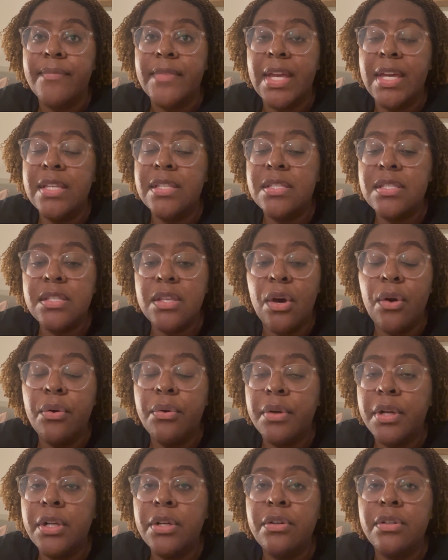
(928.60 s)
It's so
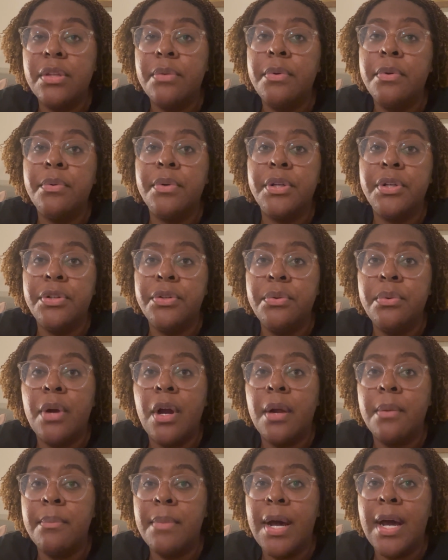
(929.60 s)
critical that we renew
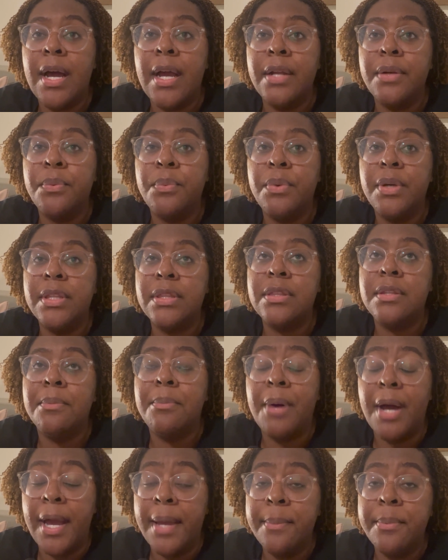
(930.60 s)
our mind with the
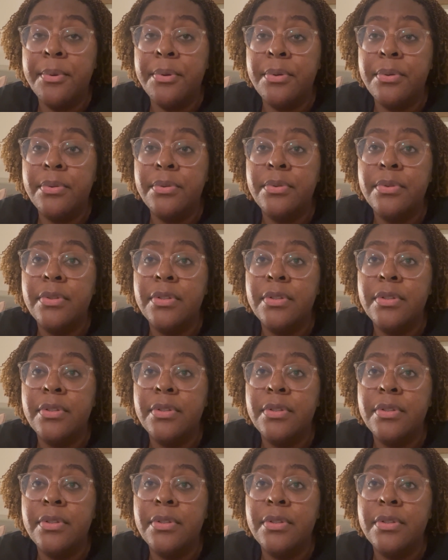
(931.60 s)
Bible